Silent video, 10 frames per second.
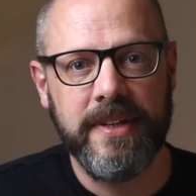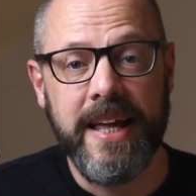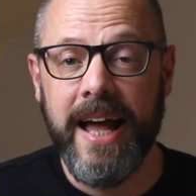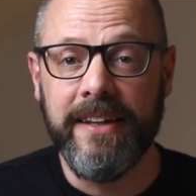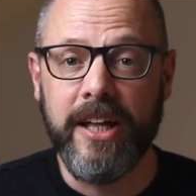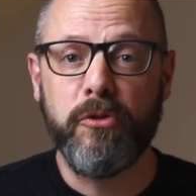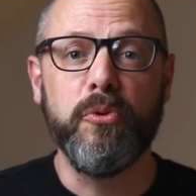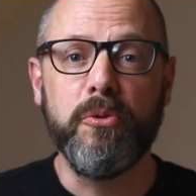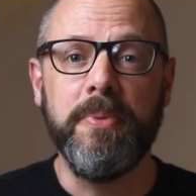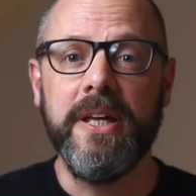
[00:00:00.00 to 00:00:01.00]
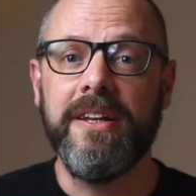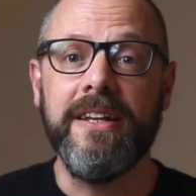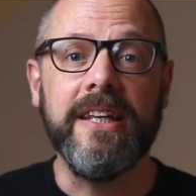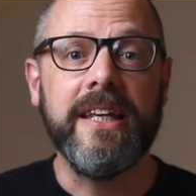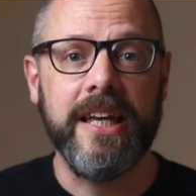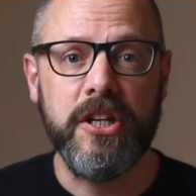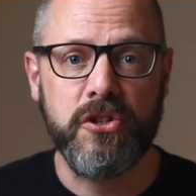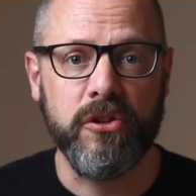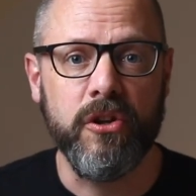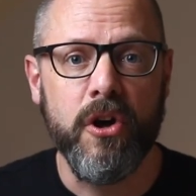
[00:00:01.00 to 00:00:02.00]
And that would be an
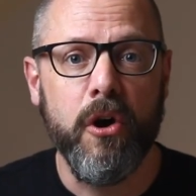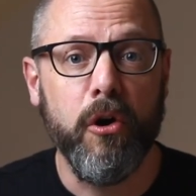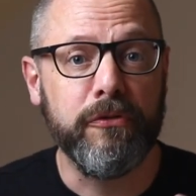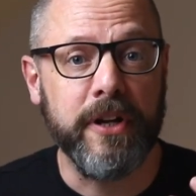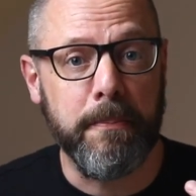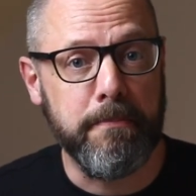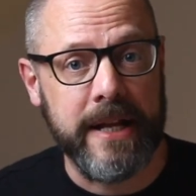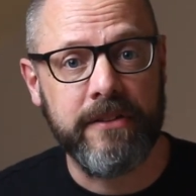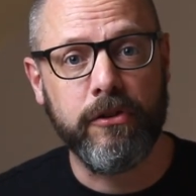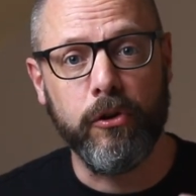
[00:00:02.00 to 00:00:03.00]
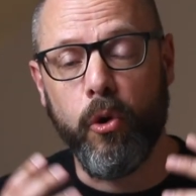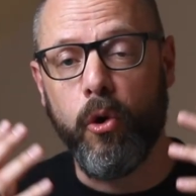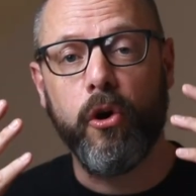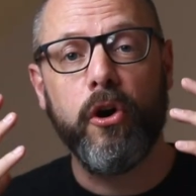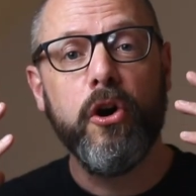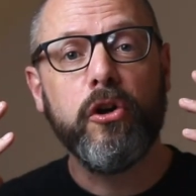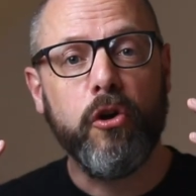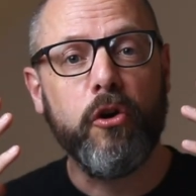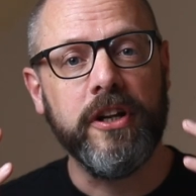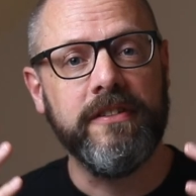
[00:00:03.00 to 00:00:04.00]
indication of their mental or
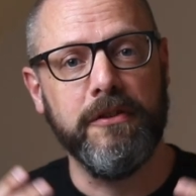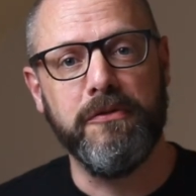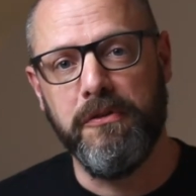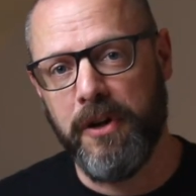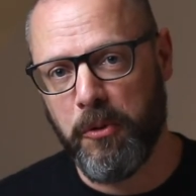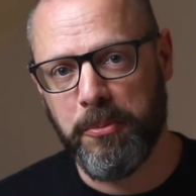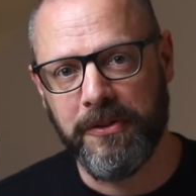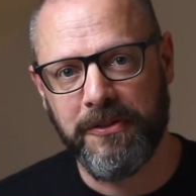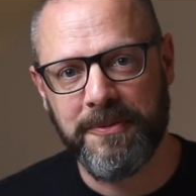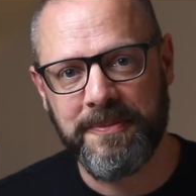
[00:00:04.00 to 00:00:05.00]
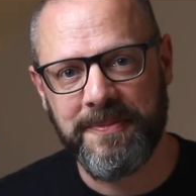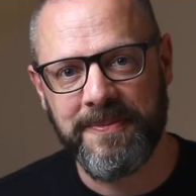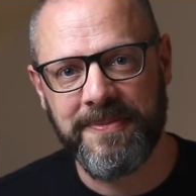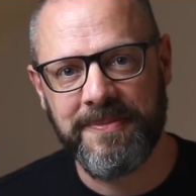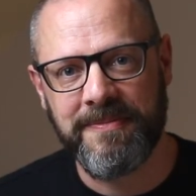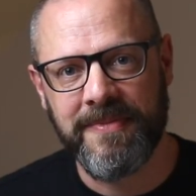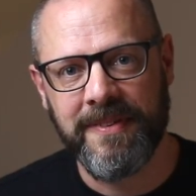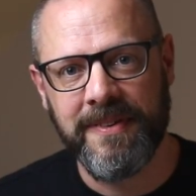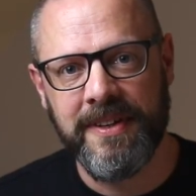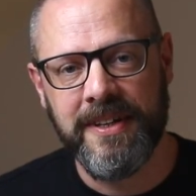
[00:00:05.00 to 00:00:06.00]
cognitive development.
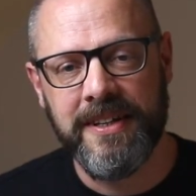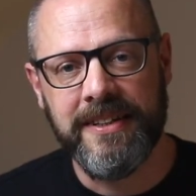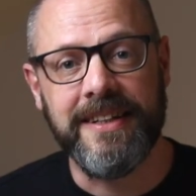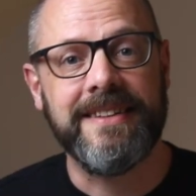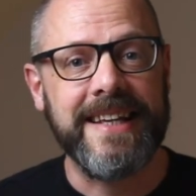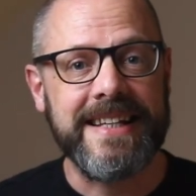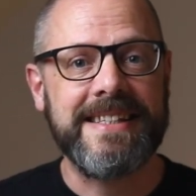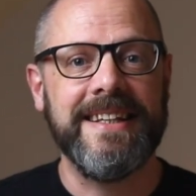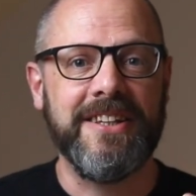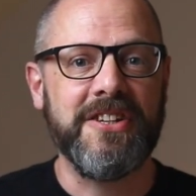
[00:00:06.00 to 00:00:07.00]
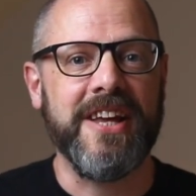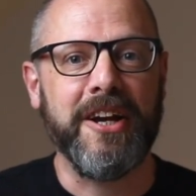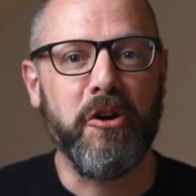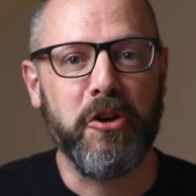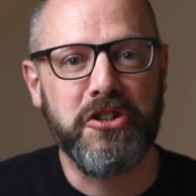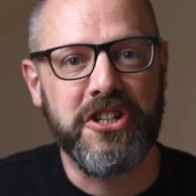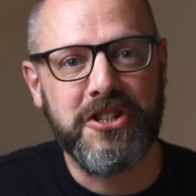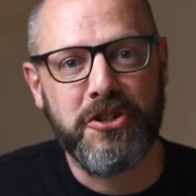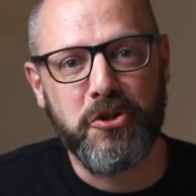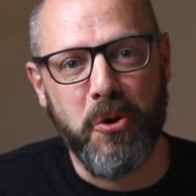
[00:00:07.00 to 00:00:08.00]
The test that the psychologist
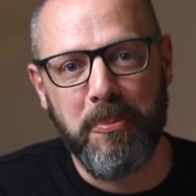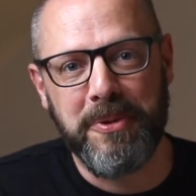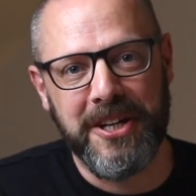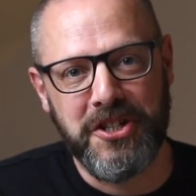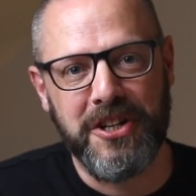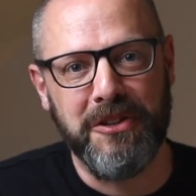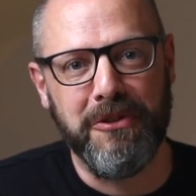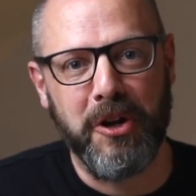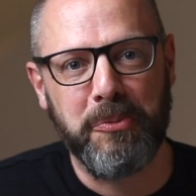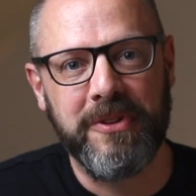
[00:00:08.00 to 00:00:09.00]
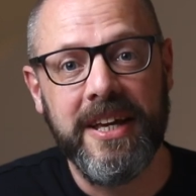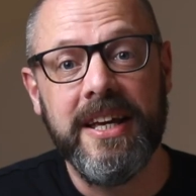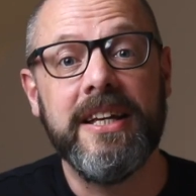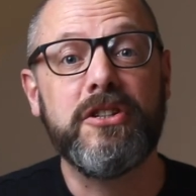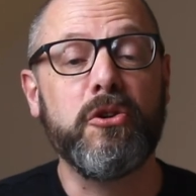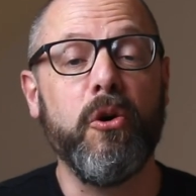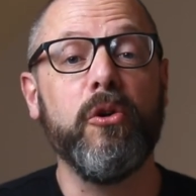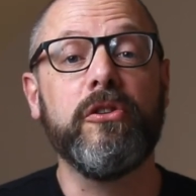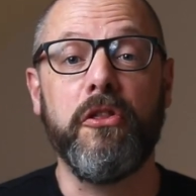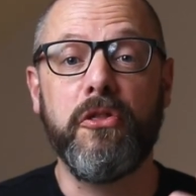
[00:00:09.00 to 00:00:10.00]
Jean Piaget developed is called
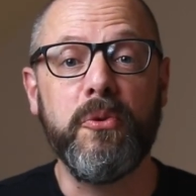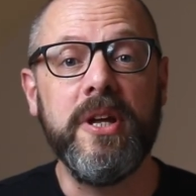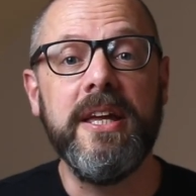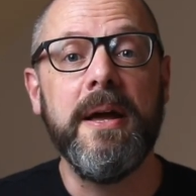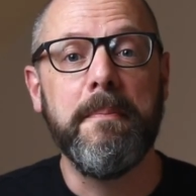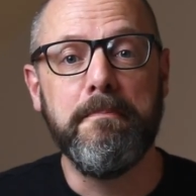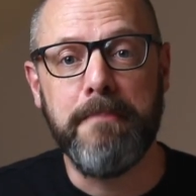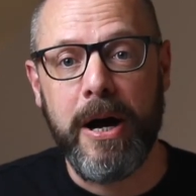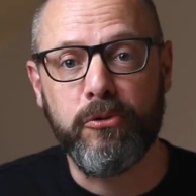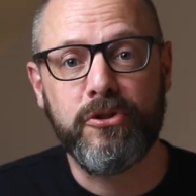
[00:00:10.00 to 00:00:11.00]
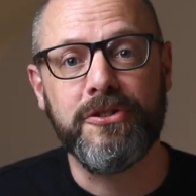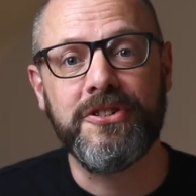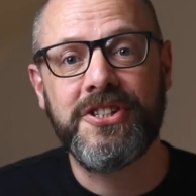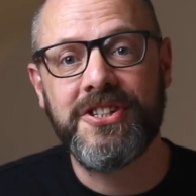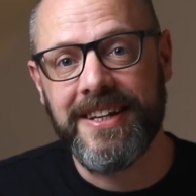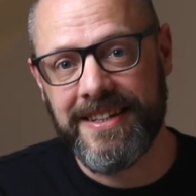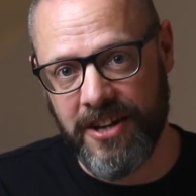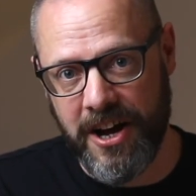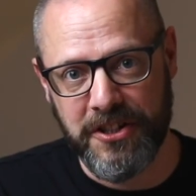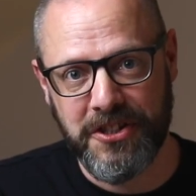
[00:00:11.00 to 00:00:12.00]
the 3 mountains
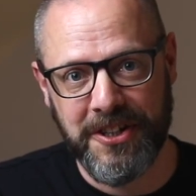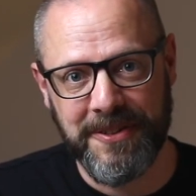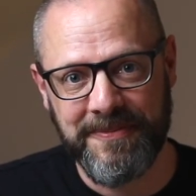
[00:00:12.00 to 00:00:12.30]
task.